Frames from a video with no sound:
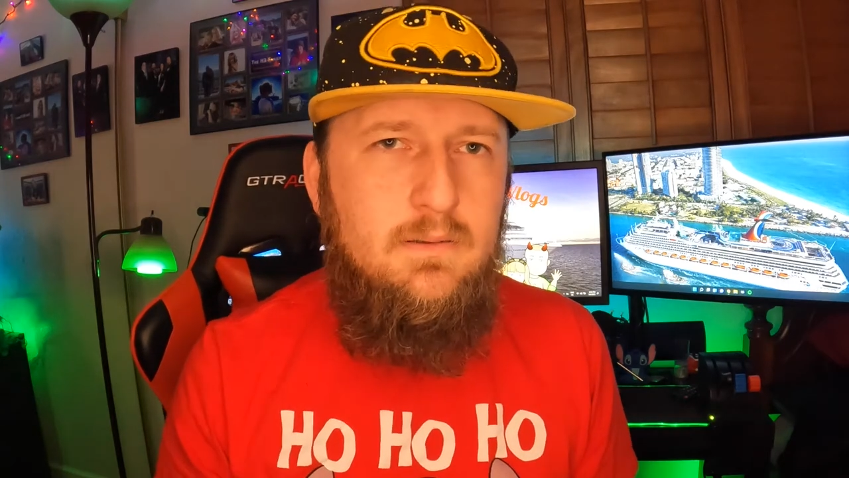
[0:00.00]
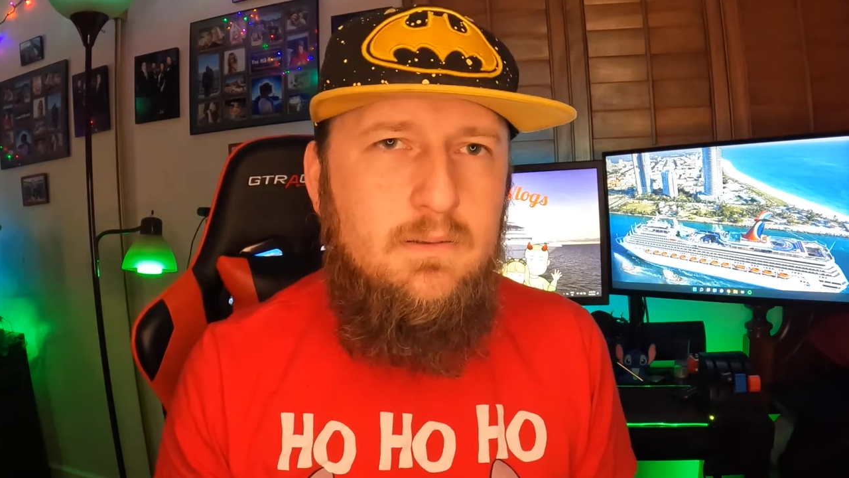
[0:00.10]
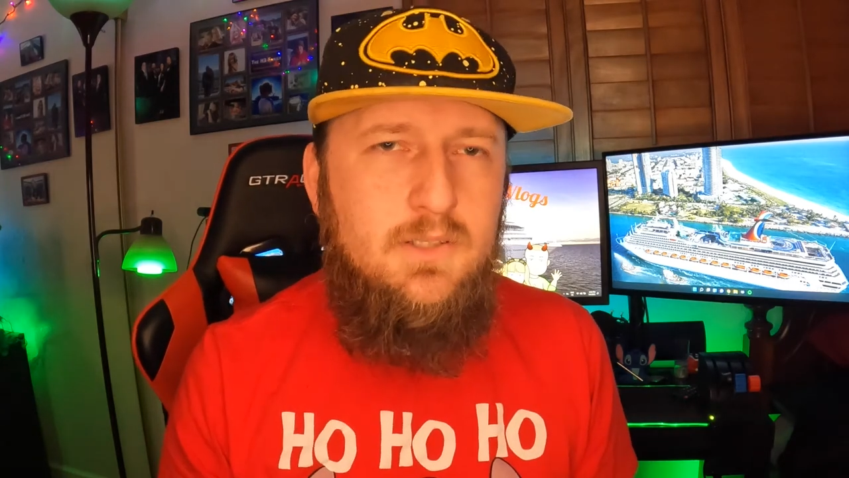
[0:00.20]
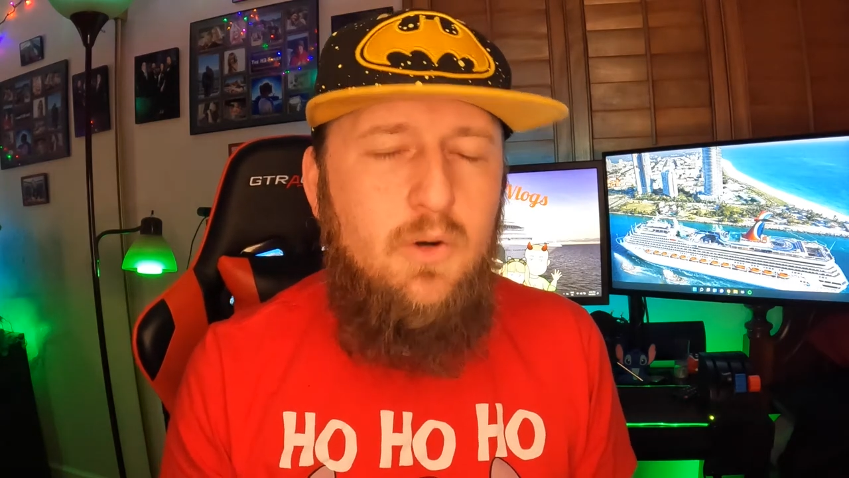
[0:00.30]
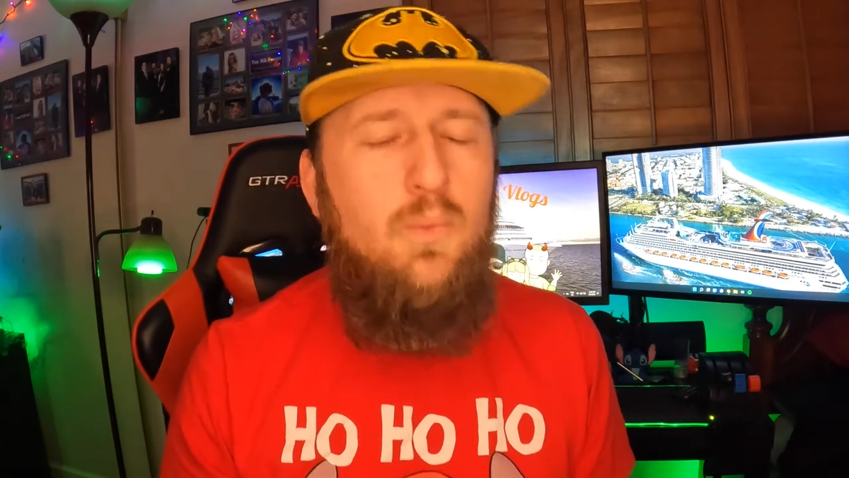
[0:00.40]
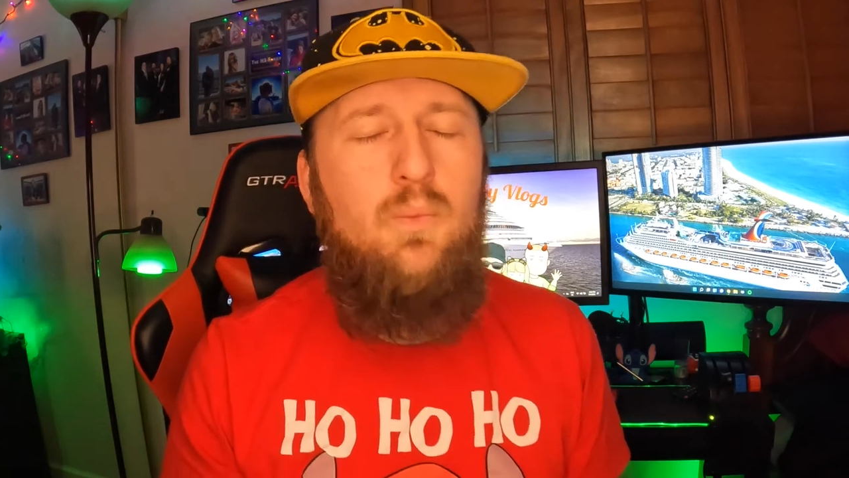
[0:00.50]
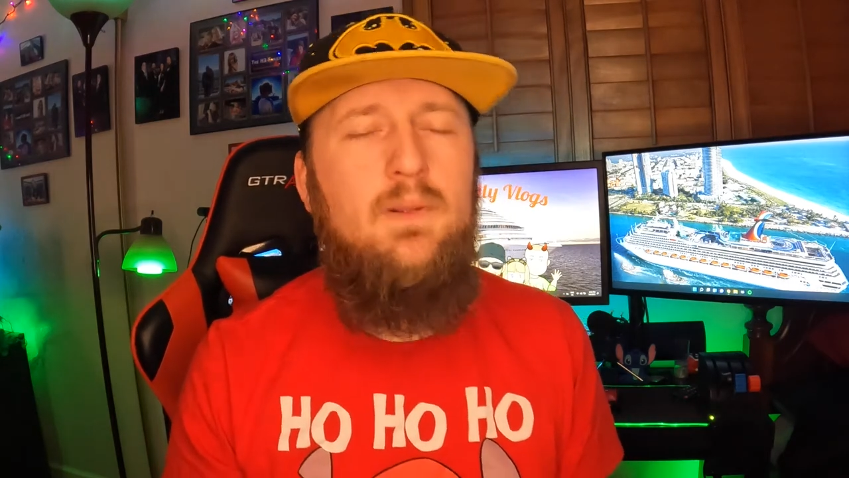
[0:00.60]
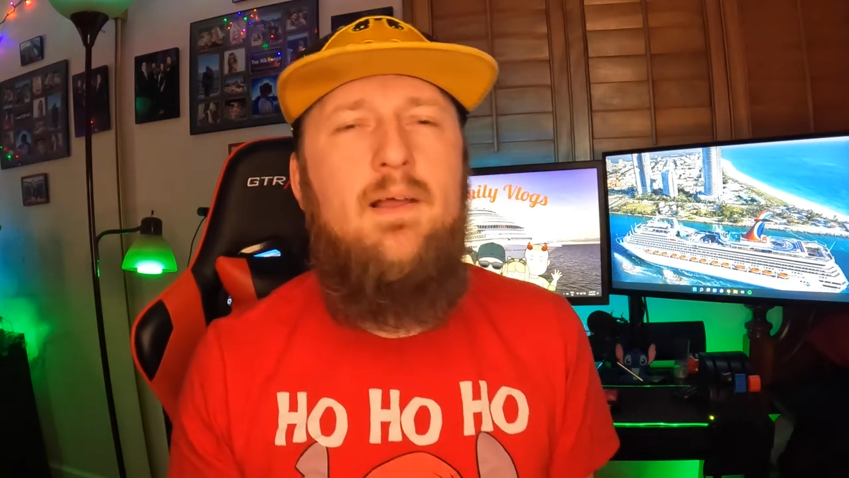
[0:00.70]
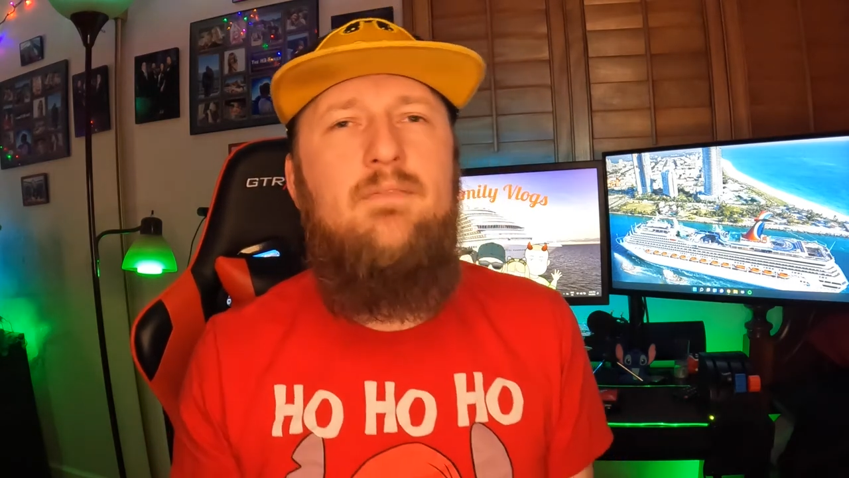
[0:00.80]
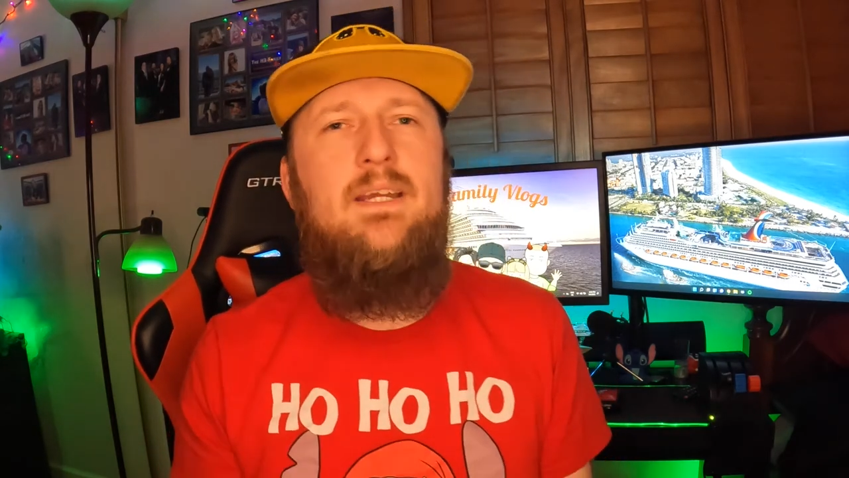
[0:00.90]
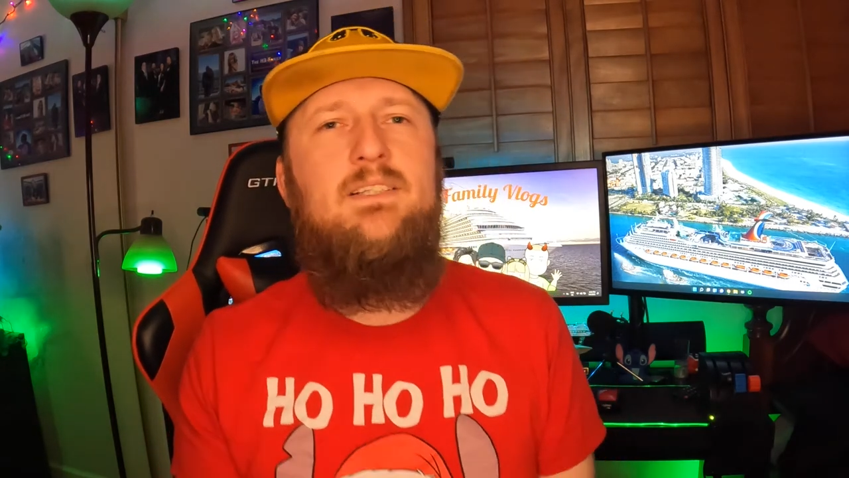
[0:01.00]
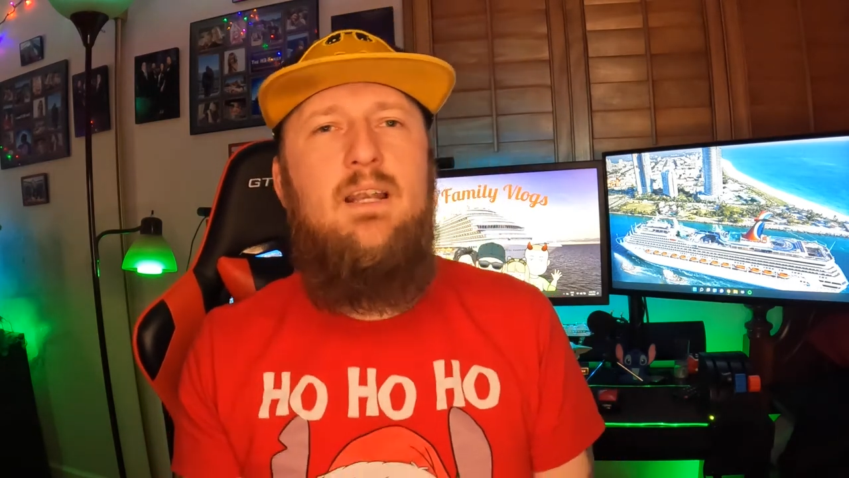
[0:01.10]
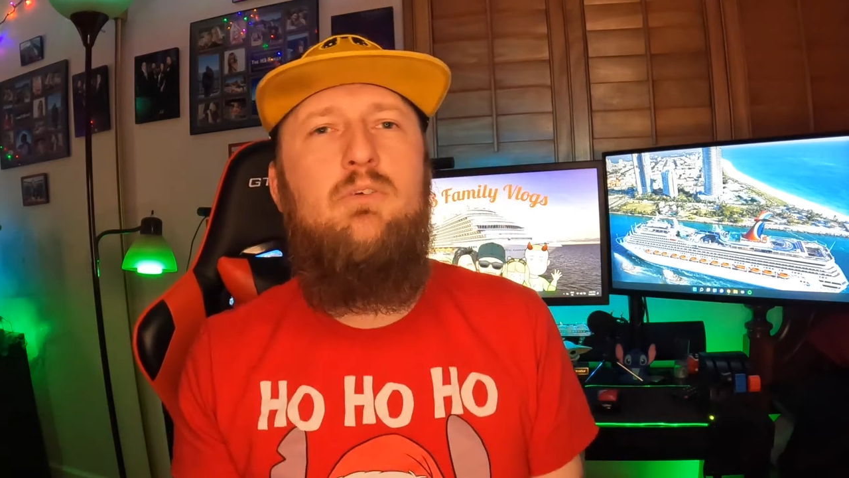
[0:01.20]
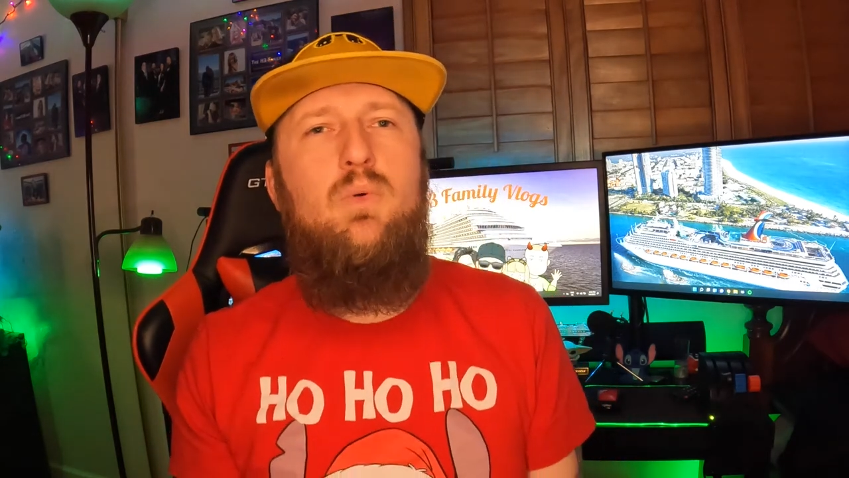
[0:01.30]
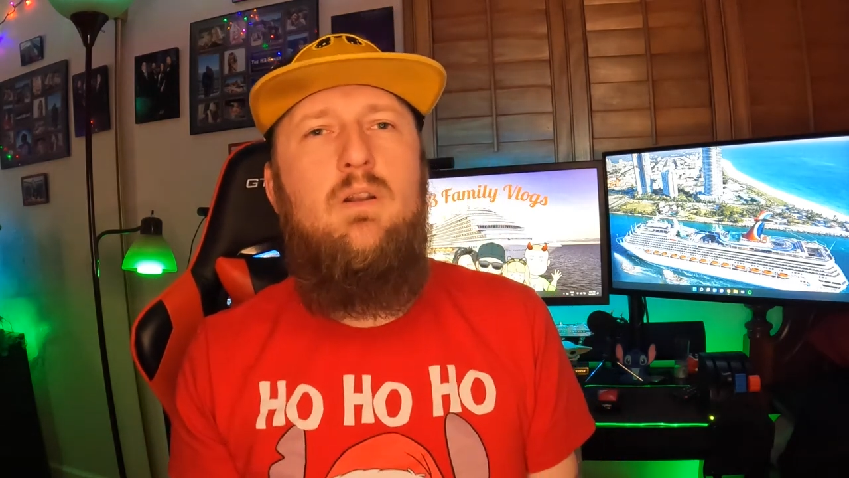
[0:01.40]
So we love each and
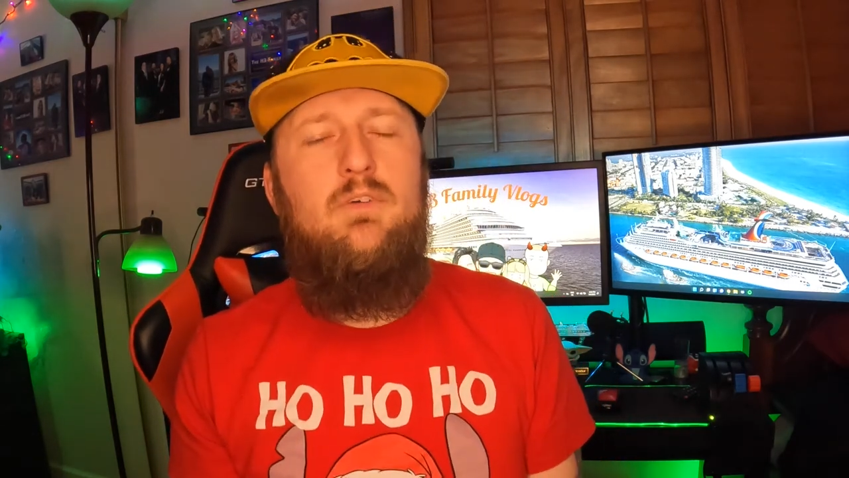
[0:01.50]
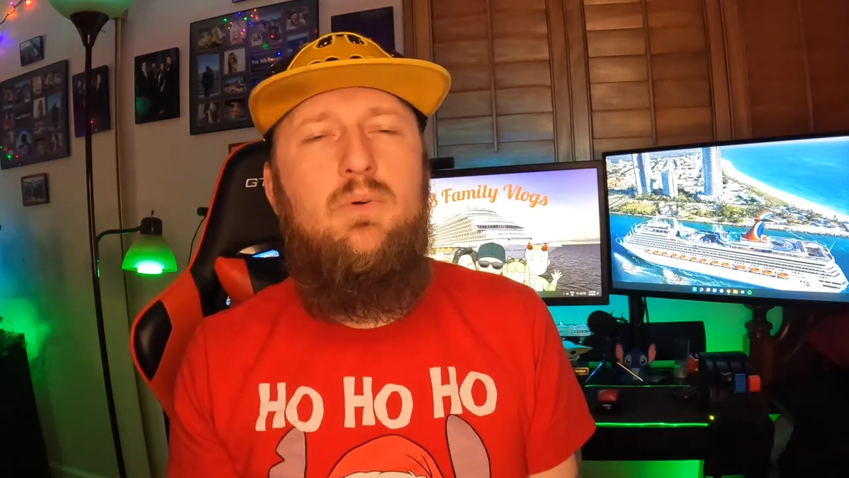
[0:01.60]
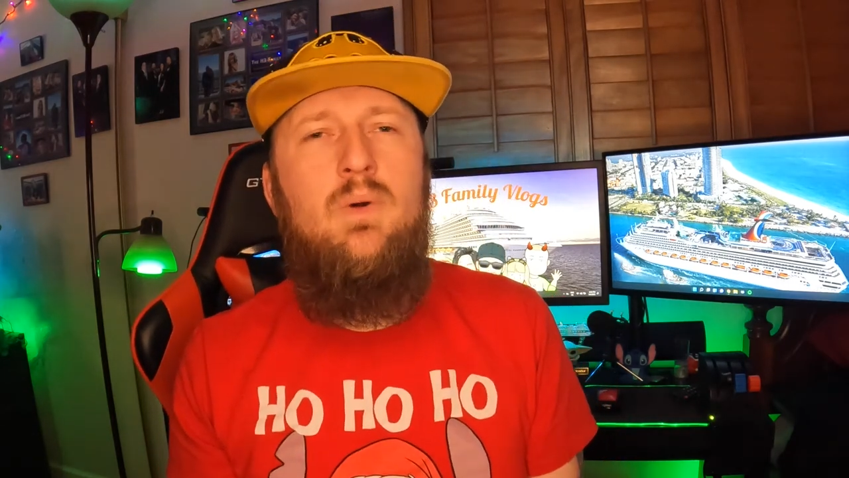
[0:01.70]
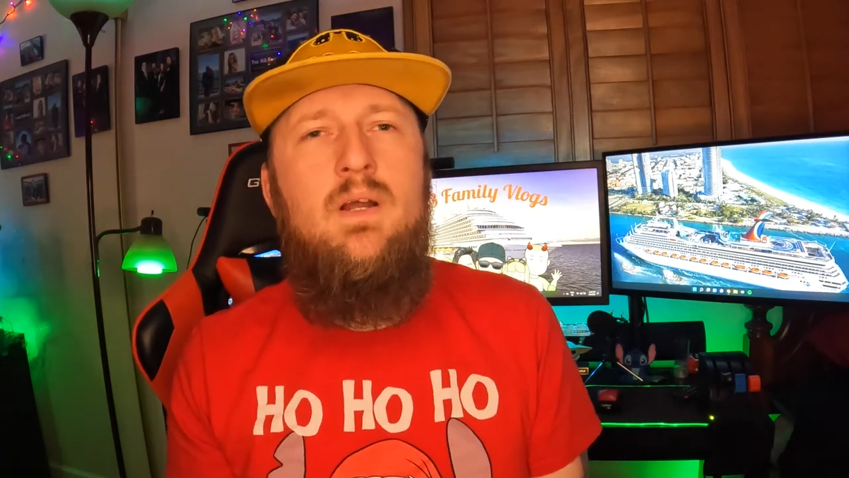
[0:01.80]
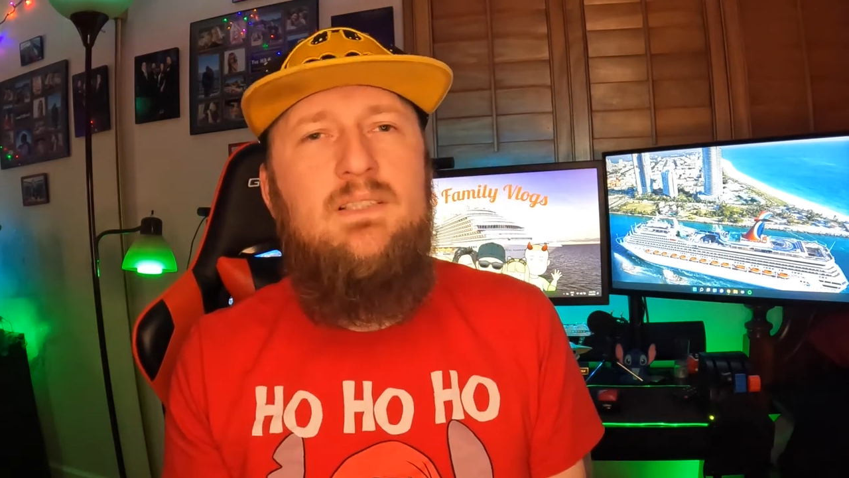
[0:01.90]
every one of you.